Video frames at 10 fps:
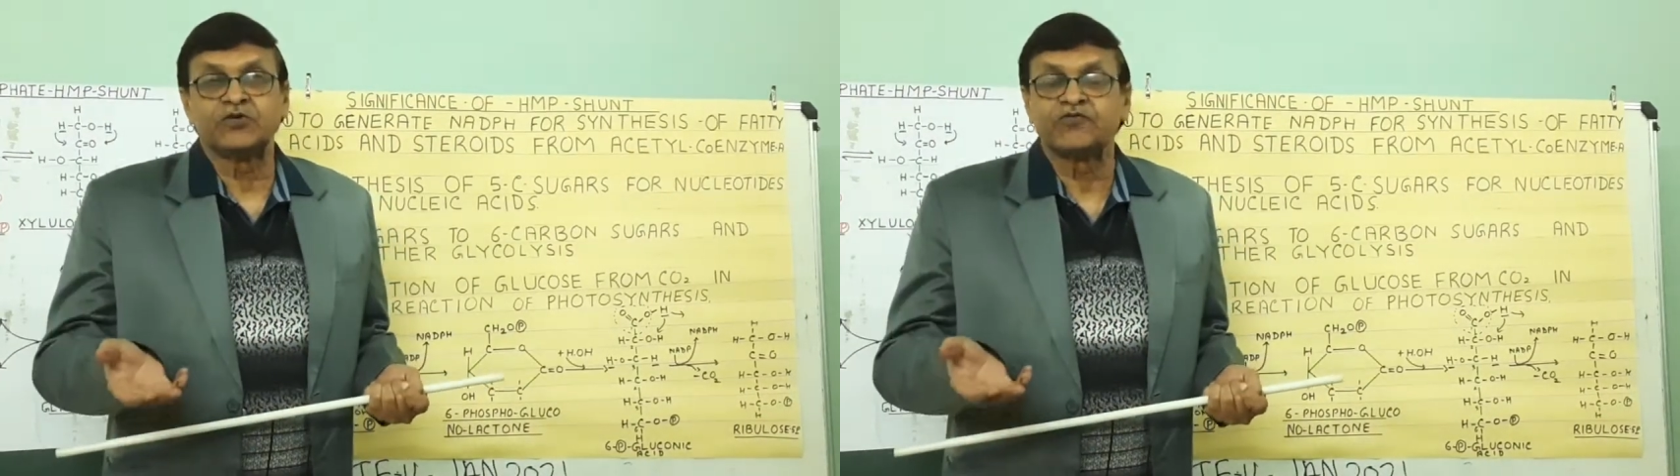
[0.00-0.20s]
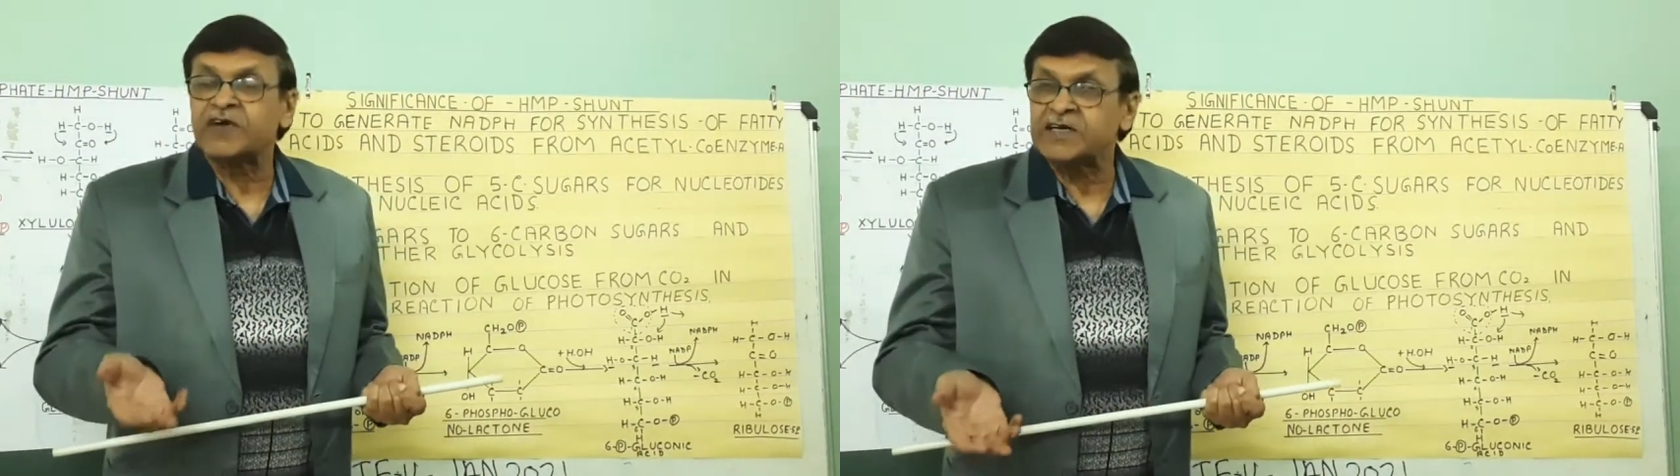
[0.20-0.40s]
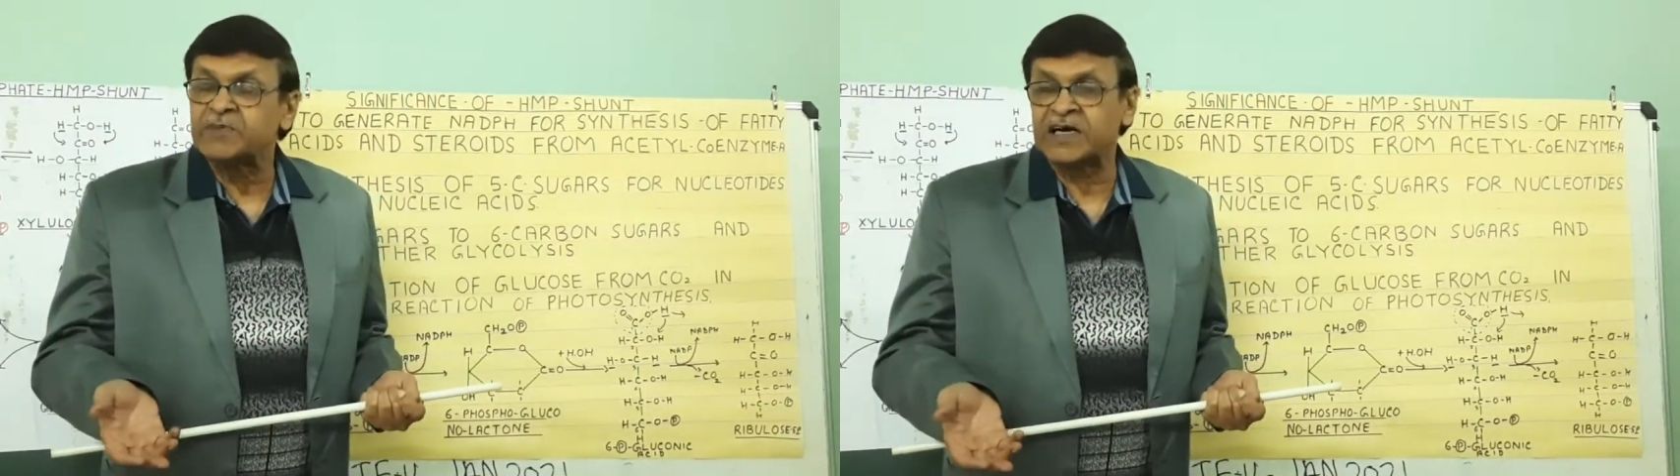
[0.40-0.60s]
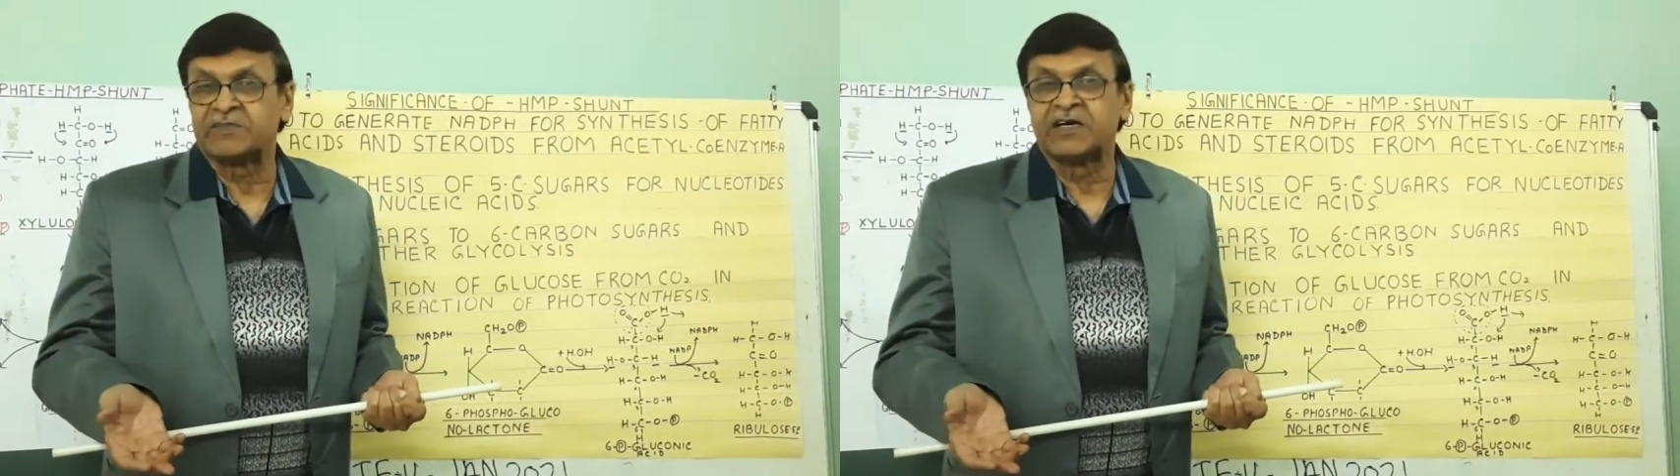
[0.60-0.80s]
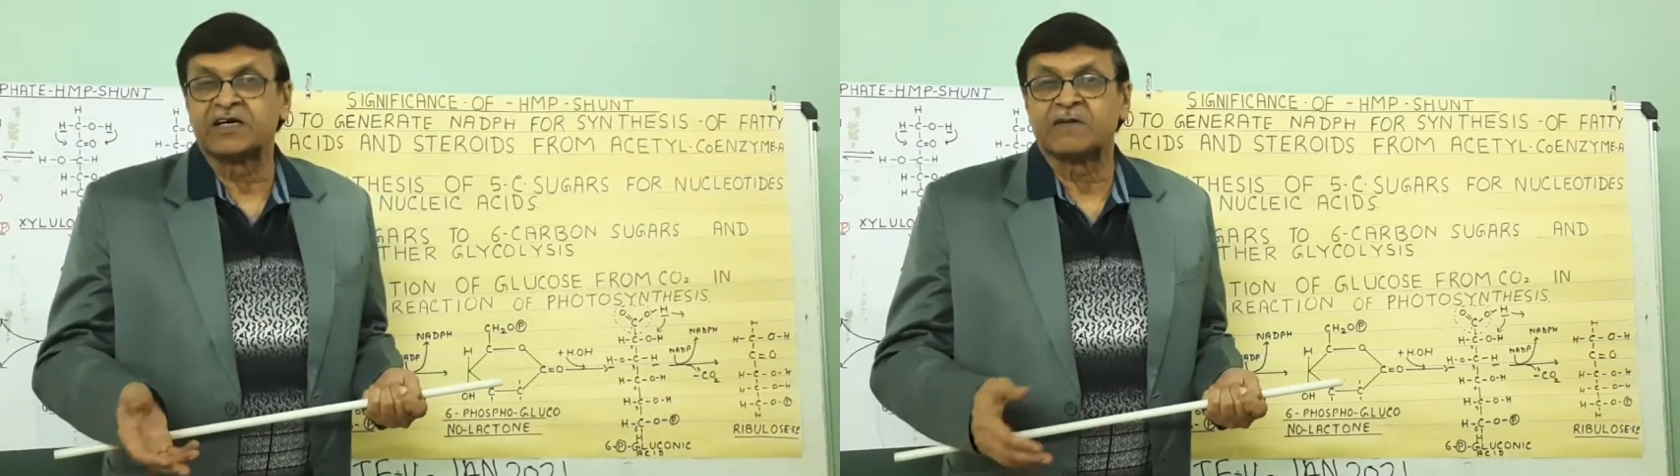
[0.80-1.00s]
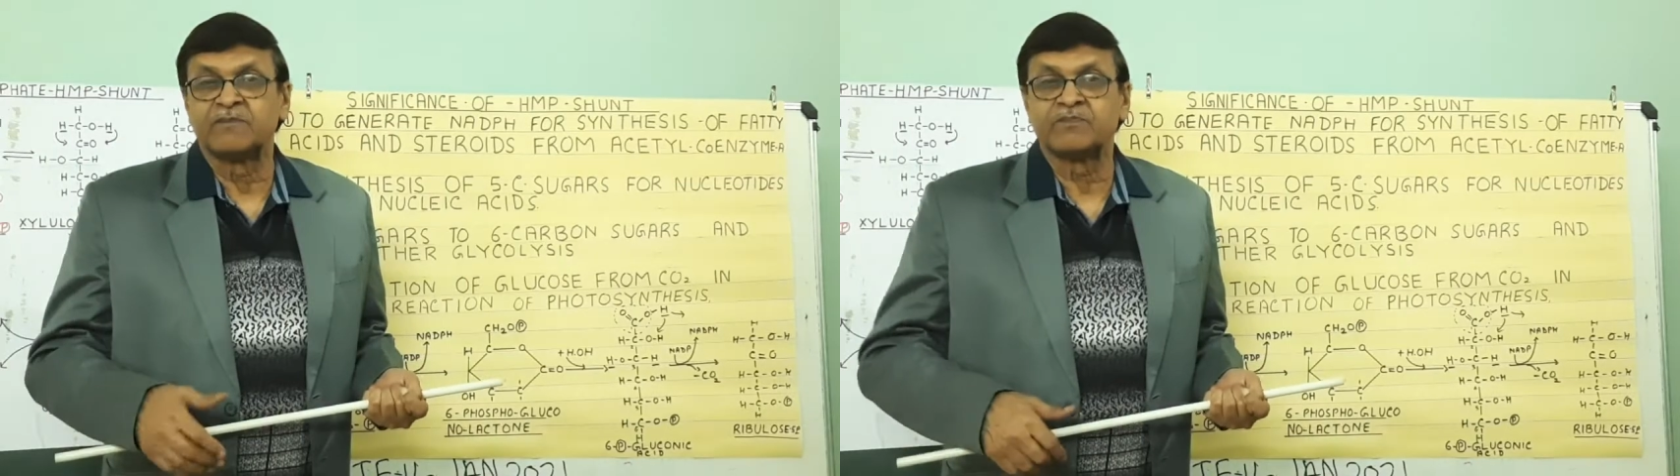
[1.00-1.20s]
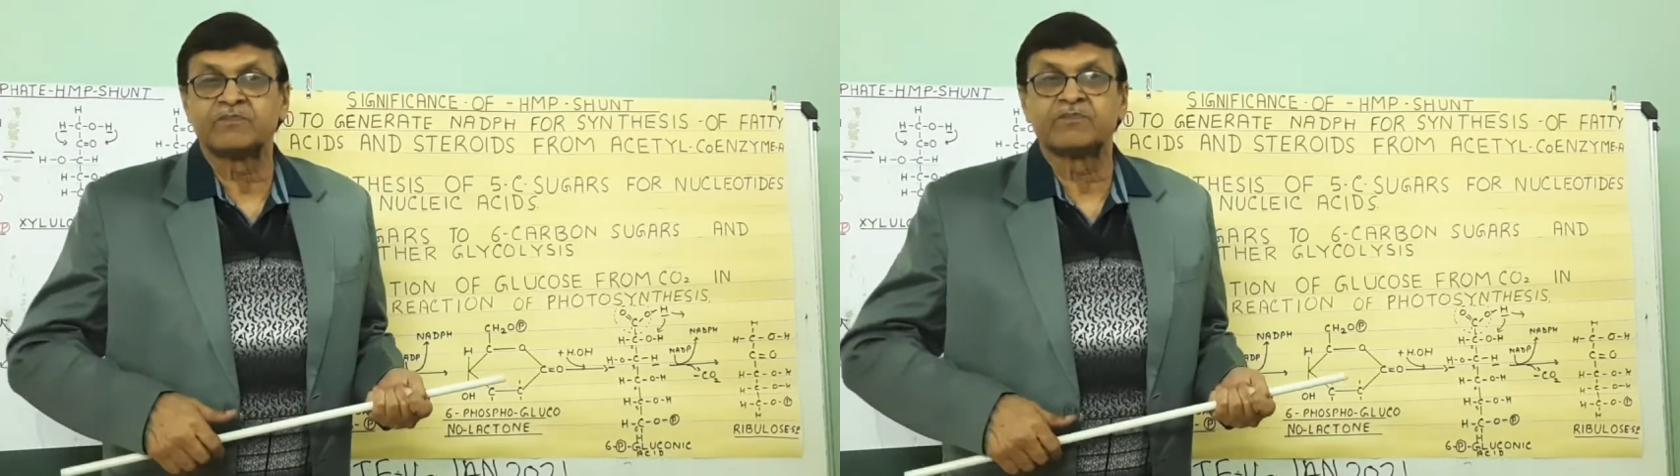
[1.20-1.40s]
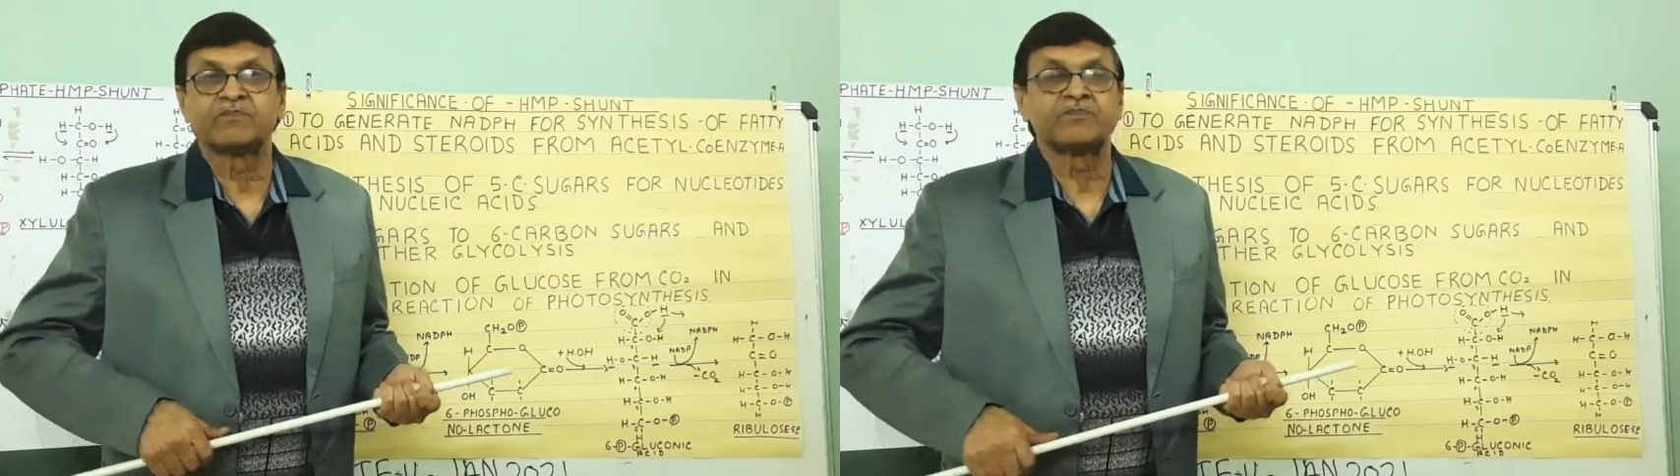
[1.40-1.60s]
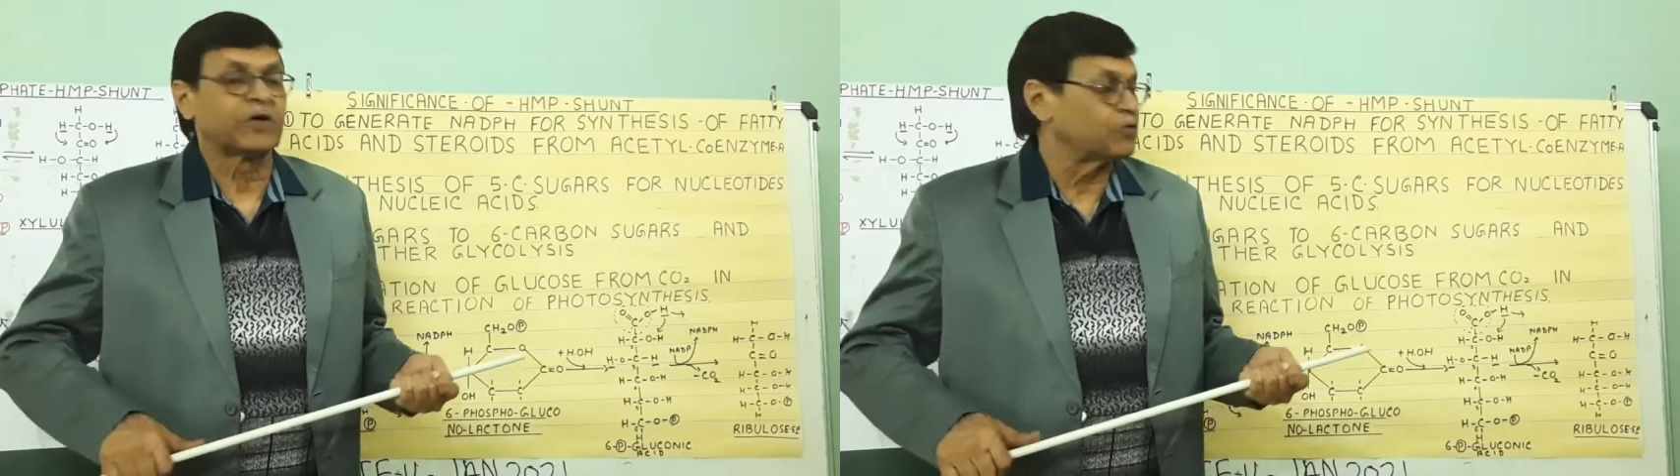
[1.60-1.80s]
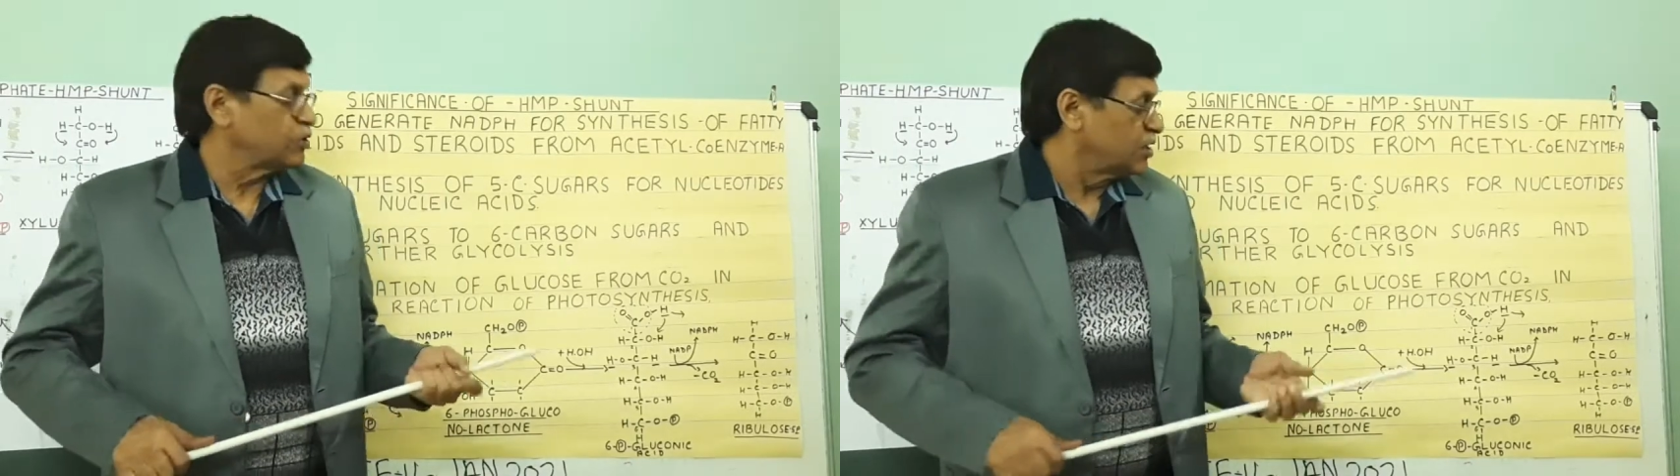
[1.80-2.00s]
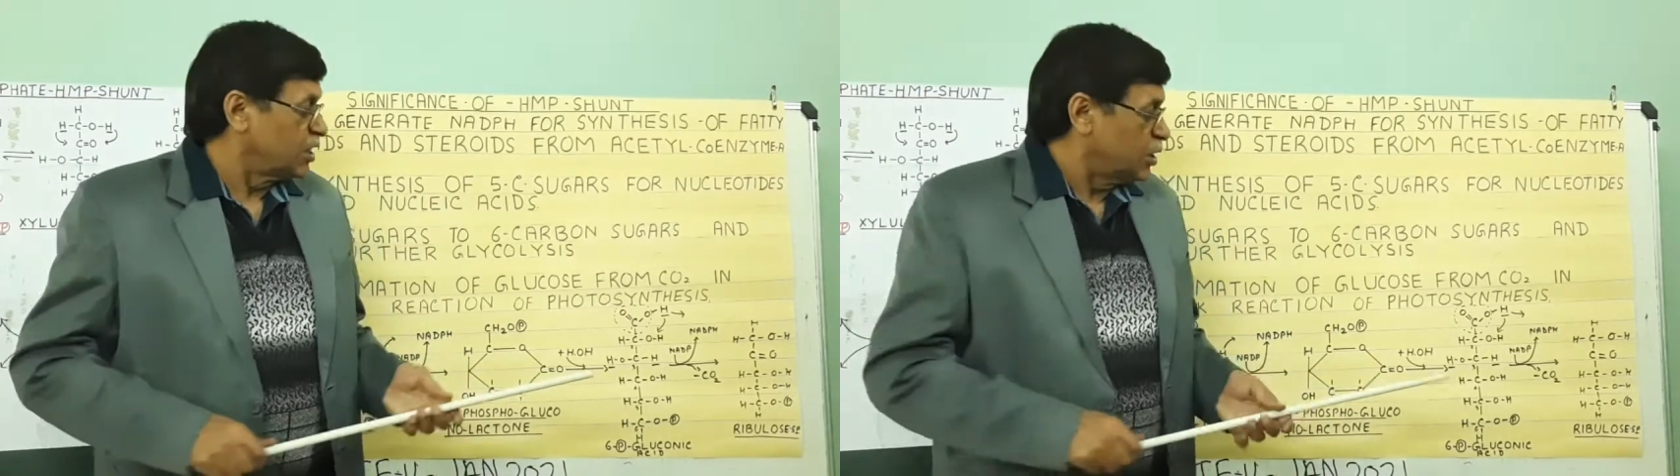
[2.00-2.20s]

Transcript: 5 carbon compound,